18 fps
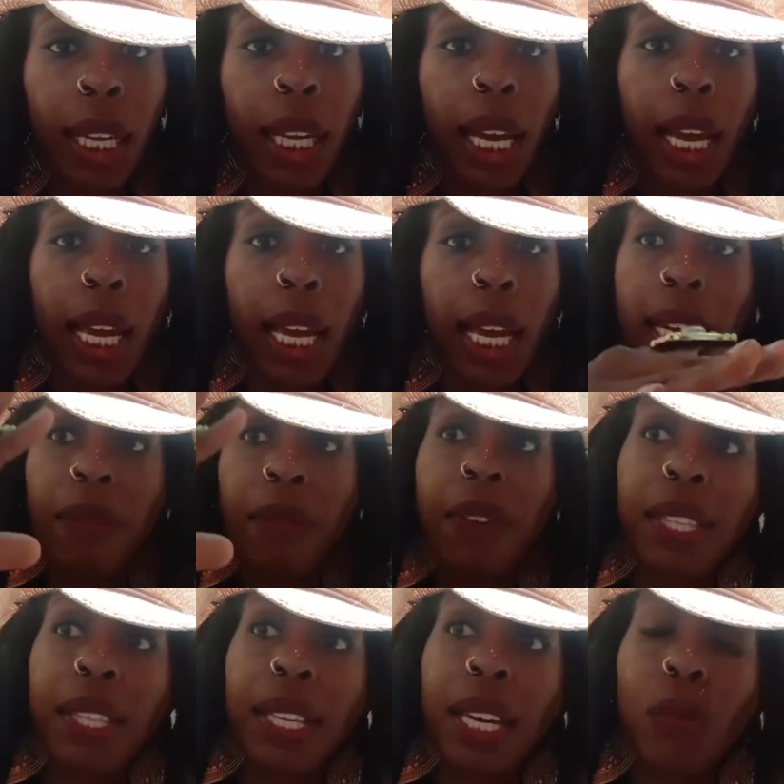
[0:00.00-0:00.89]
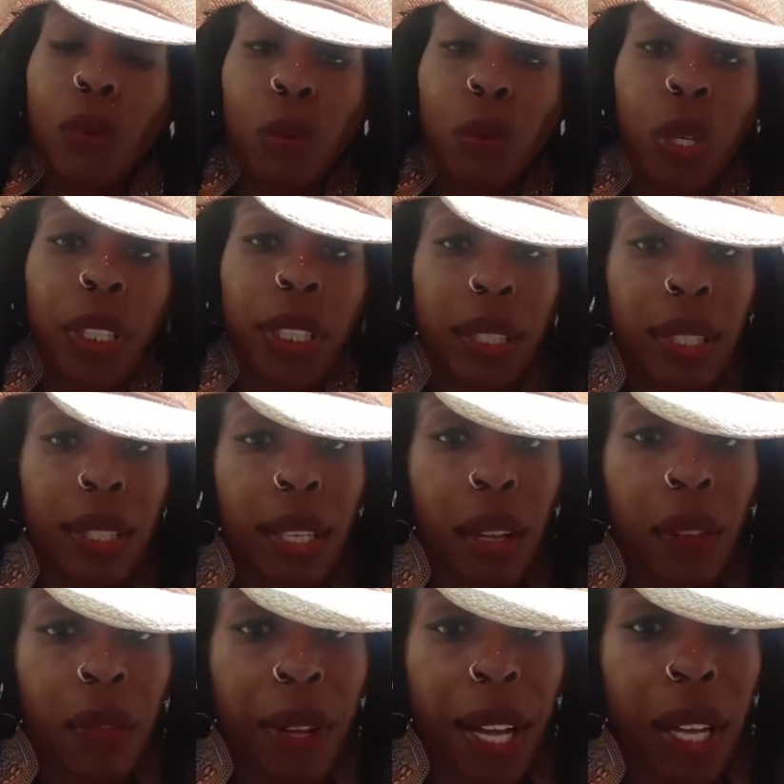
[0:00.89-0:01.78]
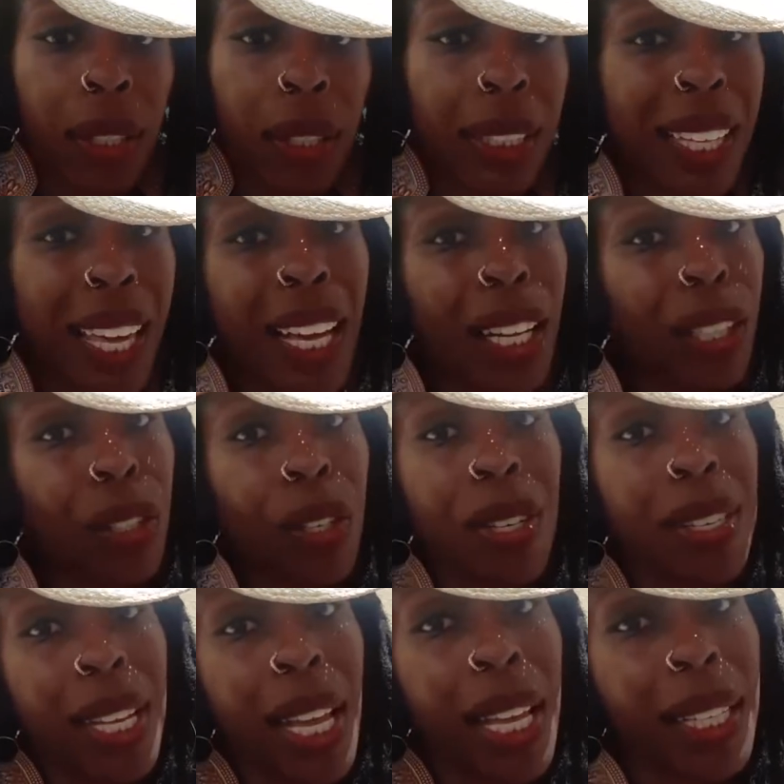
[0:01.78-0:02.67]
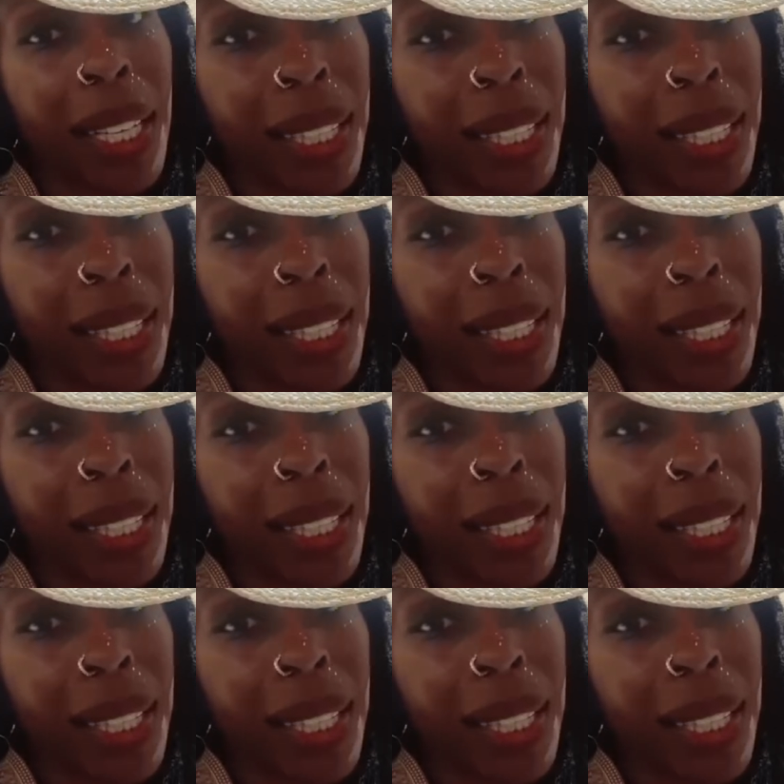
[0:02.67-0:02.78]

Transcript: and everything will work itself out. They understand that